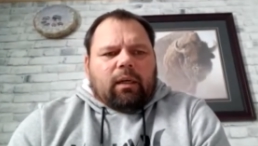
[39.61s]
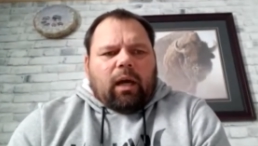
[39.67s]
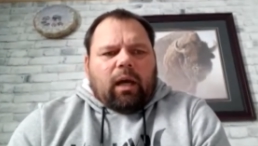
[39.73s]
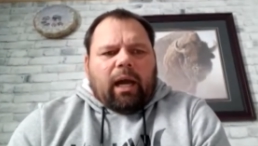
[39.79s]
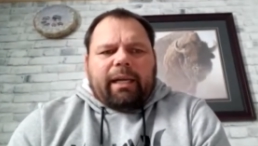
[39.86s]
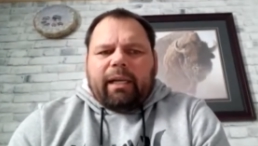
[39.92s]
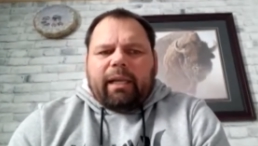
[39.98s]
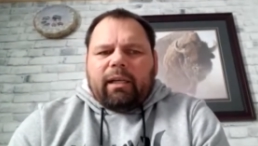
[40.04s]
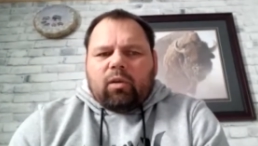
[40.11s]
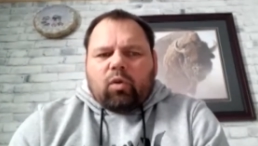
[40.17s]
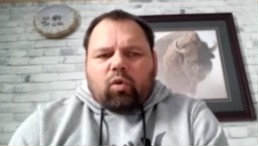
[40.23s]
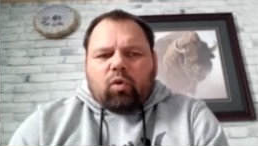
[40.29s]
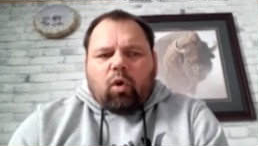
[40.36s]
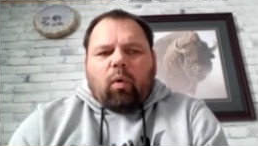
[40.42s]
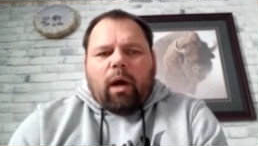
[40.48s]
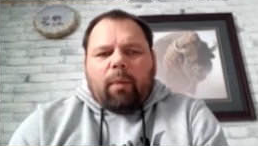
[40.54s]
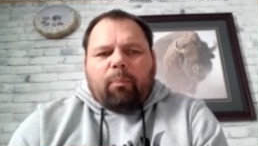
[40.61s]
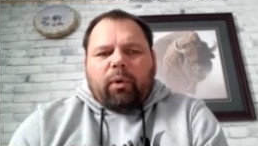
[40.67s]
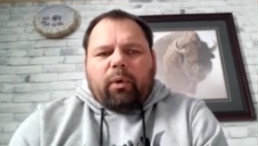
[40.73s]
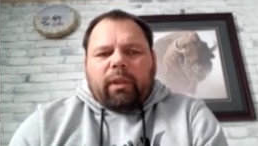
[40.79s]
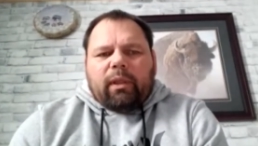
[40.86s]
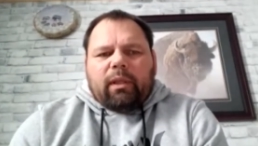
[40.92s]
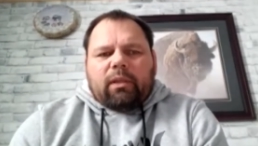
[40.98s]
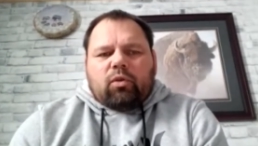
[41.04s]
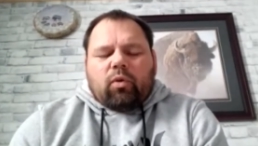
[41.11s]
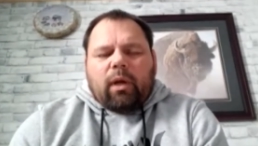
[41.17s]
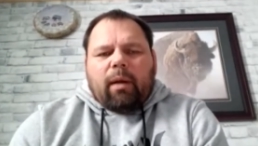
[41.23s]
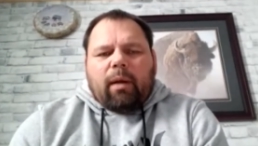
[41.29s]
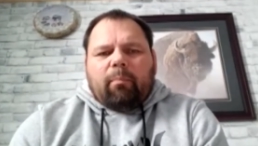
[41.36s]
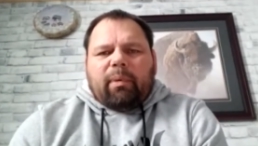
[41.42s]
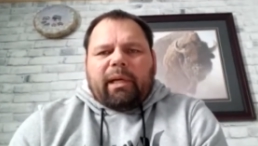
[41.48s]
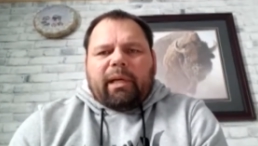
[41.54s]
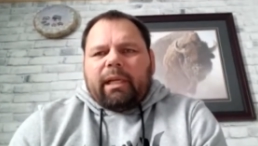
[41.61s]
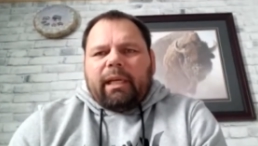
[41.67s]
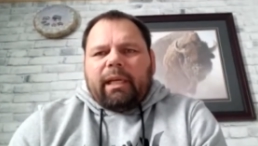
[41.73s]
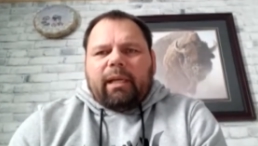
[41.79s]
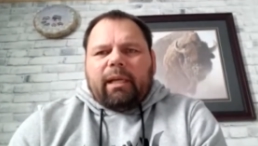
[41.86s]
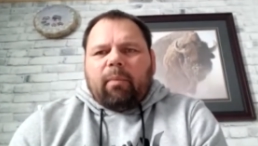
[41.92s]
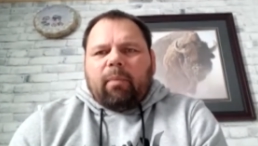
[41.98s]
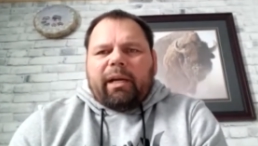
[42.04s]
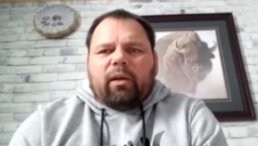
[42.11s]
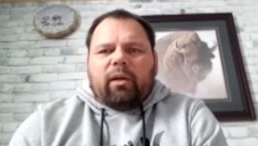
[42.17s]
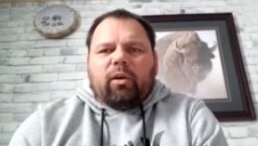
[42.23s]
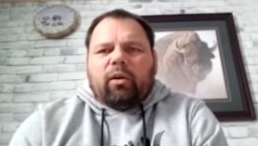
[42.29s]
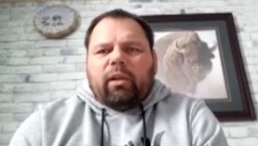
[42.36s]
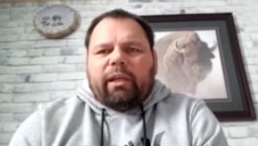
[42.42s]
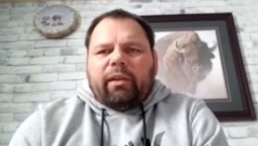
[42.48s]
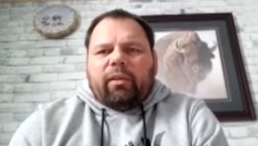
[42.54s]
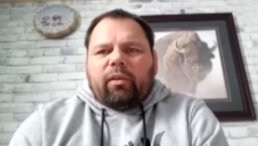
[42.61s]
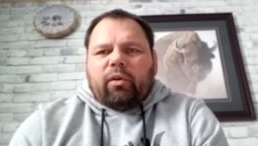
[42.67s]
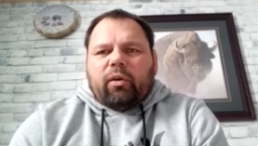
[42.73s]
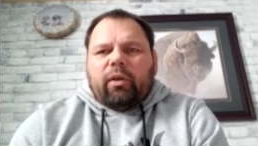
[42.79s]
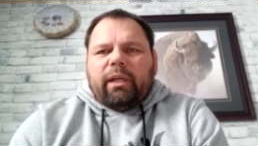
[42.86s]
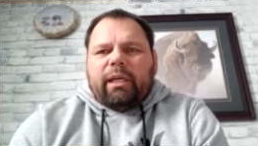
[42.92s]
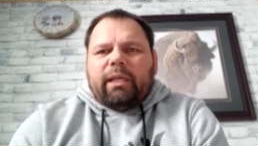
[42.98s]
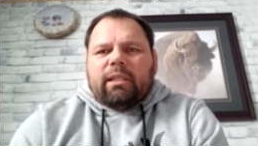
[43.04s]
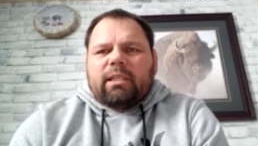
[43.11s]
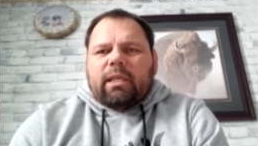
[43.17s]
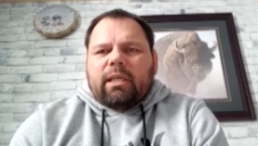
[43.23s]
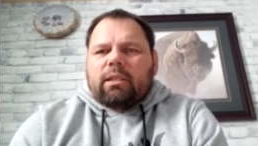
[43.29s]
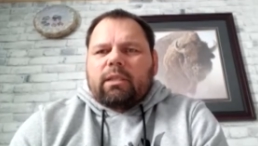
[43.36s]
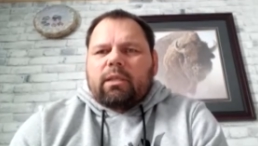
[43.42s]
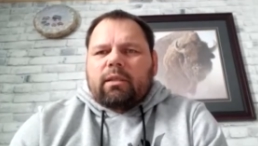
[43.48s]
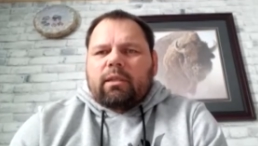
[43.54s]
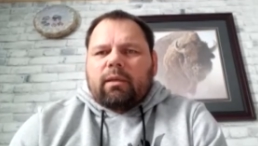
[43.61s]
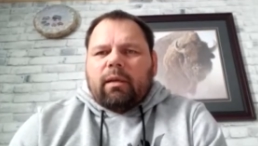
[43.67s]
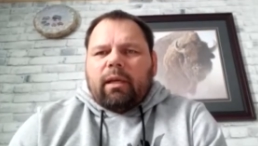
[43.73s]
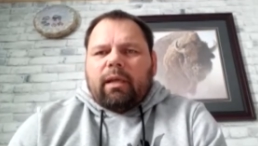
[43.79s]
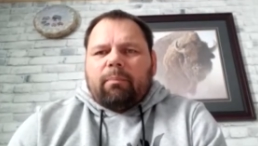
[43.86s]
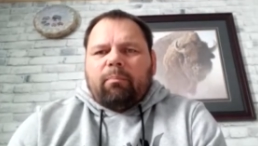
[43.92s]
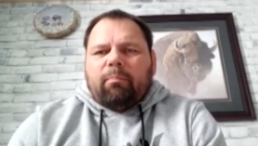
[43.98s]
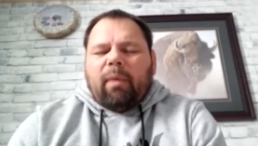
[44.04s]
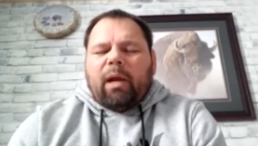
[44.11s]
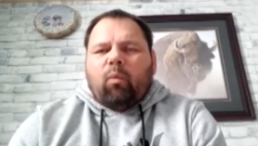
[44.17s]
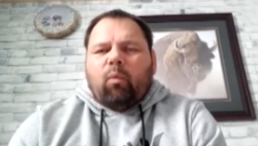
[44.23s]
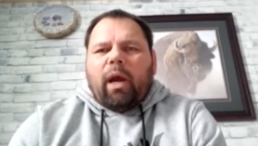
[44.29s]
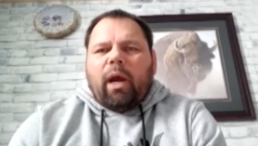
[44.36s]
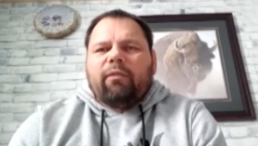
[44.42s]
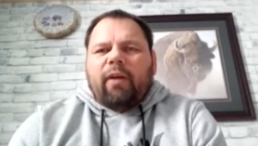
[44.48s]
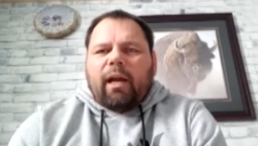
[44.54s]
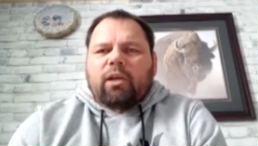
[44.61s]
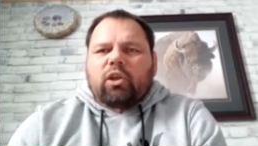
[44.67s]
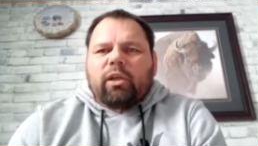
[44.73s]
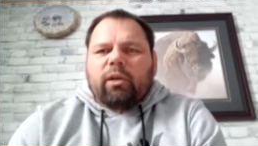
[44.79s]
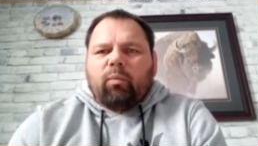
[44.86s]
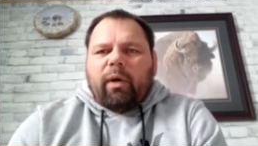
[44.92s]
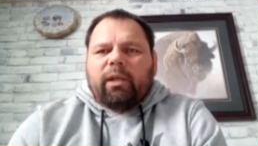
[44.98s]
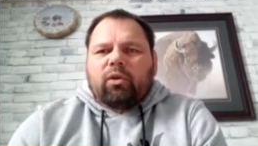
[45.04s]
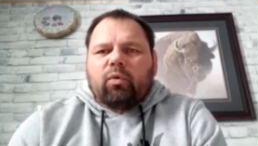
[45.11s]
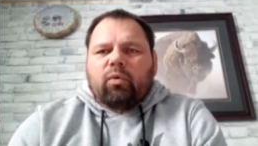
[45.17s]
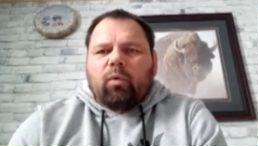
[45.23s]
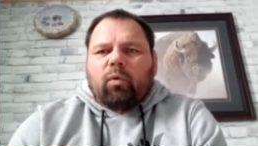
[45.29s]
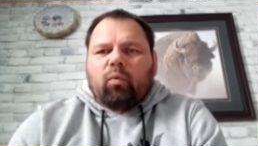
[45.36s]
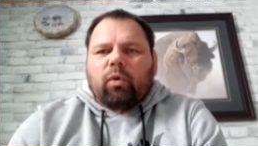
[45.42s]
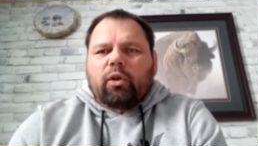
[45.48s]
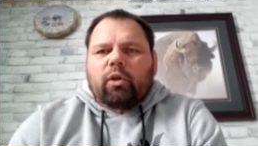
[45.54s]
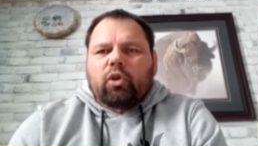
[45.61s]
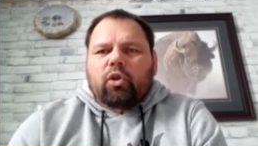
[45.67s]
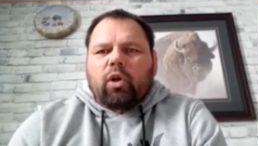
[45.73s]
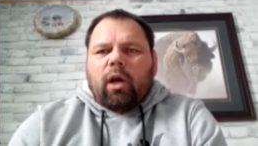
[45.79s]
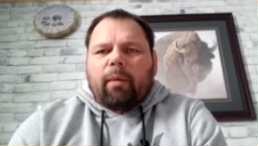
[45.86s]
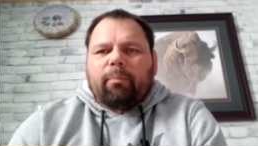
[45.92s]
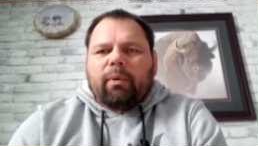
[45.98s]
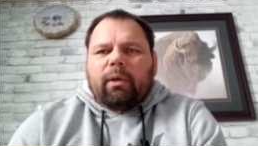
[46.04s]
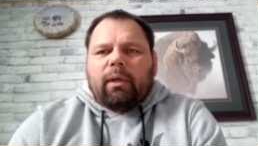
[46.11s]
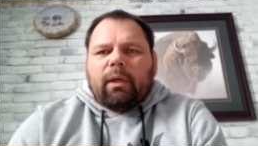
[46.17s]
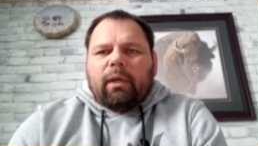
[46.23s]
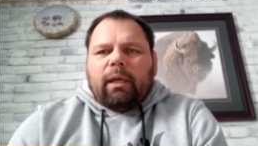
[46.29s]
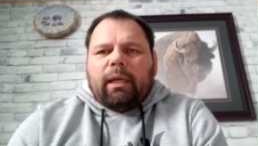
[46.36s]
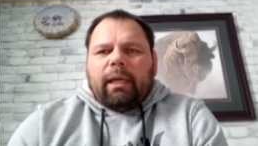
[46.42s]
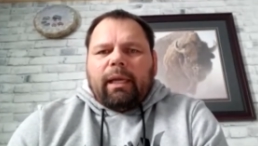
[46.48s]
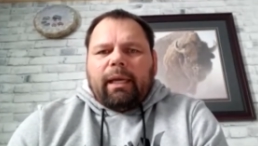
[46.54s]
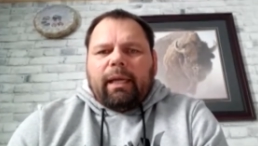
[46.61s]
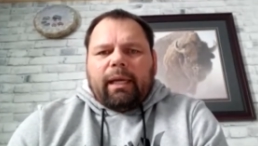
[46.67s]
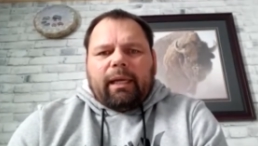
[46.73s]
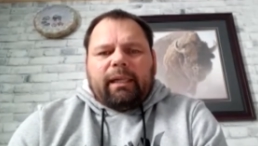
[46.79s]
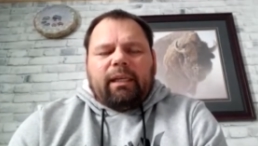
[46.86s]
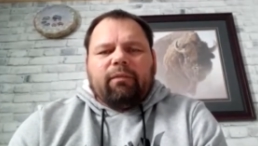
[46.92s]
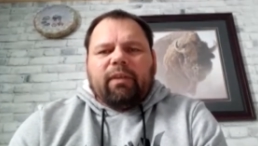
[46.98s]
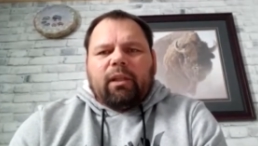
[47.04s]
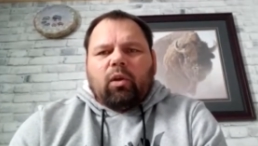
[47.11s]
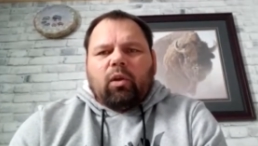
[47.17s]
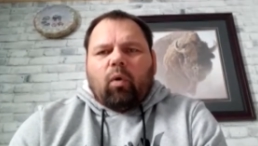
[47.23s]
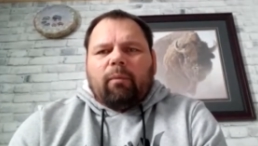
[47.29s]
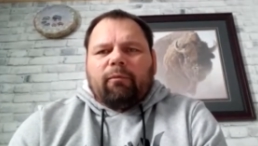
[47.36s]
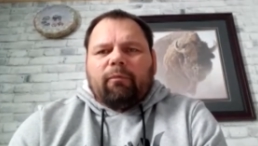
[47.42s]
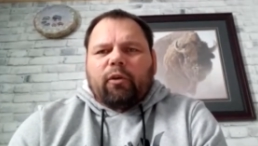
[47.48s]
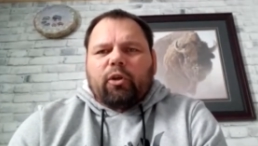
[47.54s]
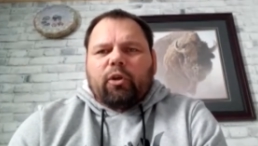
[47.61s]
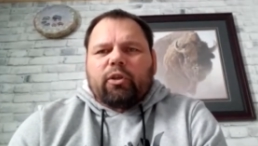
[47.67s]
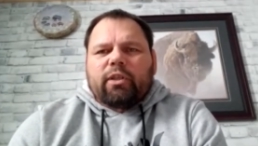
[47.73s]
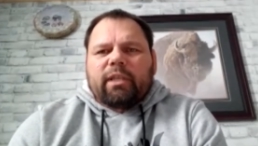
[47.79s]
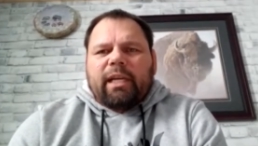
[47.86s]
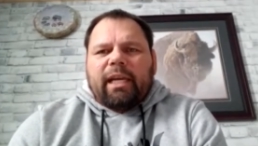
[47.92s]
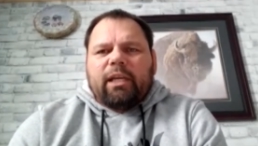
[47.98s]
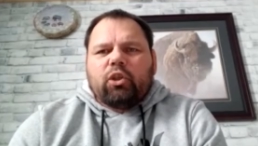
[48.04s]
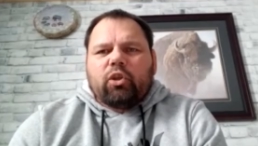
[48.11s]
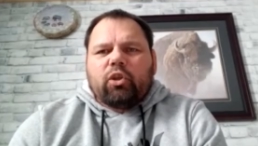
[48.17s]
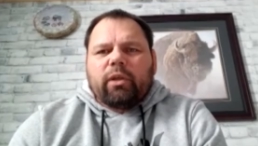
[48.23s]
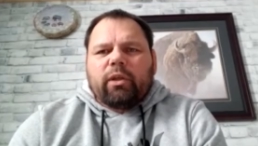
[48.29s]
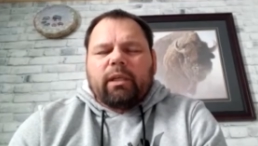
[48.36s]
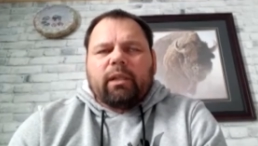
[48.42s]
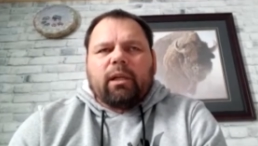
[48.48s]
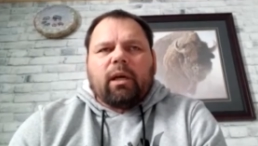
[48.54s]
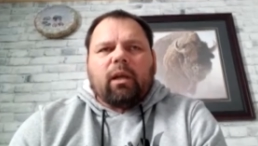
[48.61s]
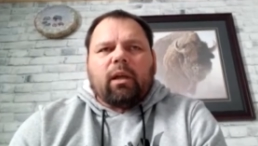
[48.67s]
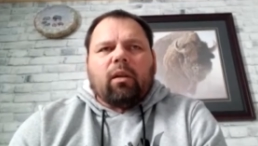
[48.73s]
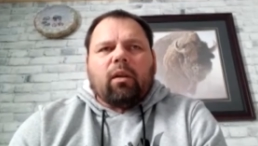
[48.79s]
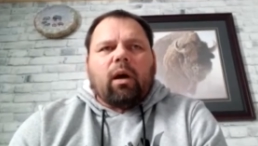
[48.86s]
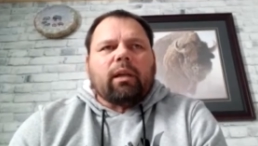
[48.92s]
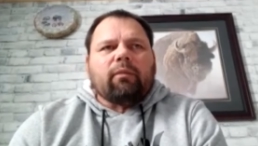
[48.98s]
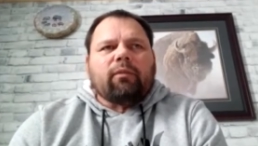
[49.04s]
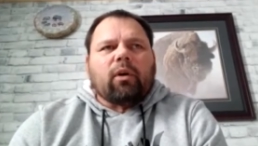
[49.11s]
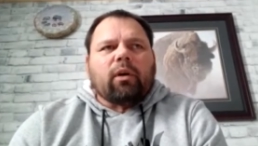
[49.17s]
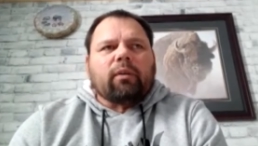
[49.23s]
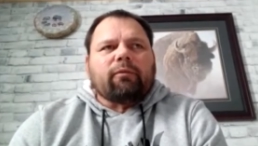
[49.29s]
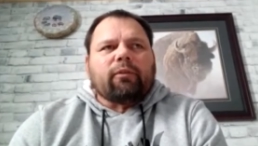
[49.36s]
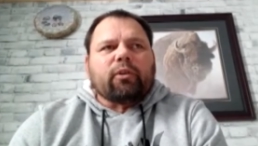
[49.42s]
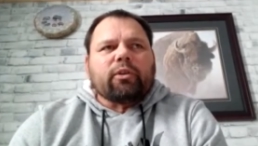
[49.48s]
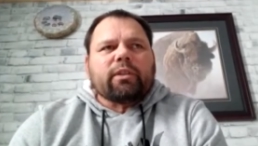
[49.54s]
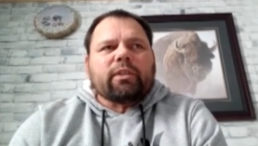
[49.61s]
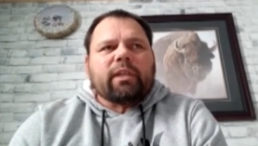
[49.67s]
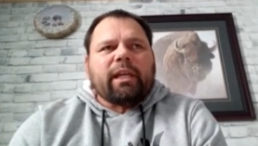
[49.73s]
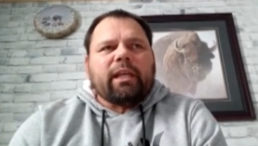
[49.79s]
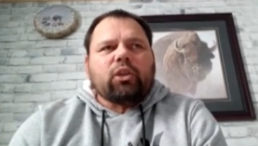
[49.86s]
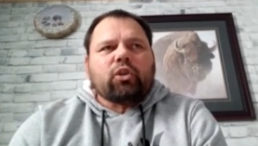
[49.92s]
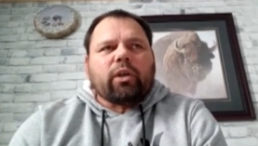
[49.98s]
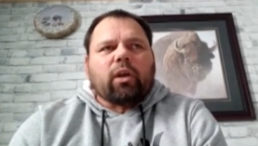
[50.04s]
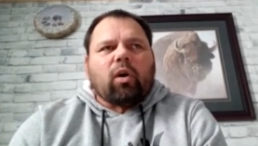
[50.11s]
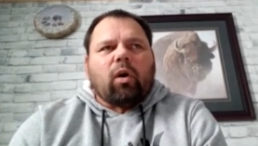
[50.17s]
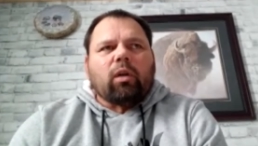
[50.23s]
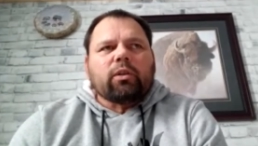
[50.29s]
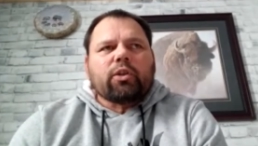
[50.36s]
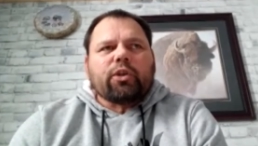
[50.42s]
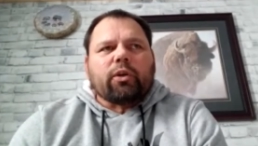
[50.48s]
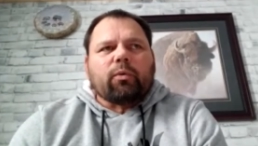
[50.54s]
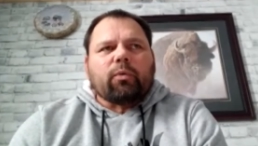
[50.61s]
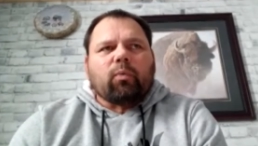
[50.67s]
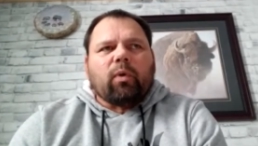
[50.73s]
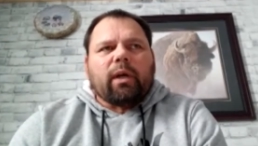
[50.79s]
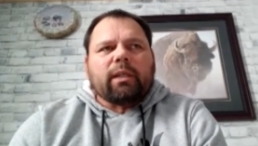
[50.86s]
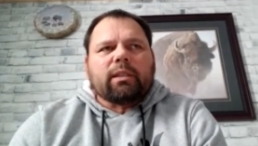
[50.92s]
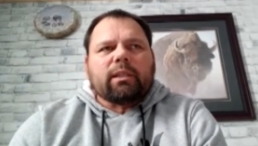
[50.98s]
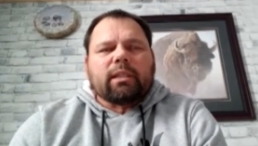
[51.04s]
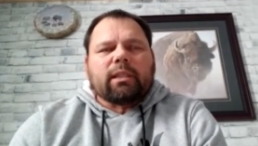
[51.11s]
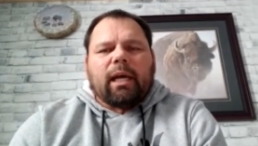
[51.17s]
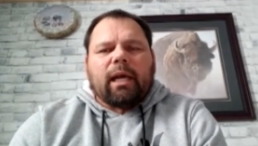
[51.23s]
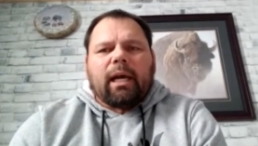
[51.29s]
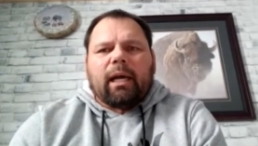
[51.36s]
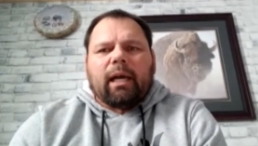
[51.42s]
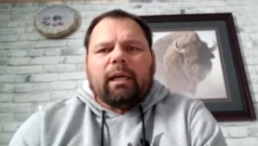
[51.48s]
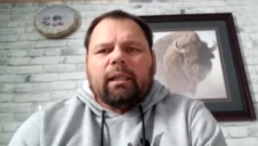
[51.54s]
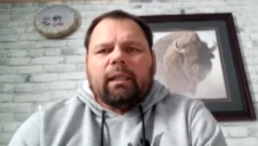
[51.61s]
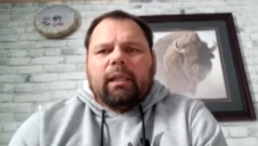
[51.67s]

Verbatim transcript: I didn't grow up with the drum, but in my early 30s is my wife actually went to a workshop and even though I'm First Nation, a lot of our First Nation culture was uh,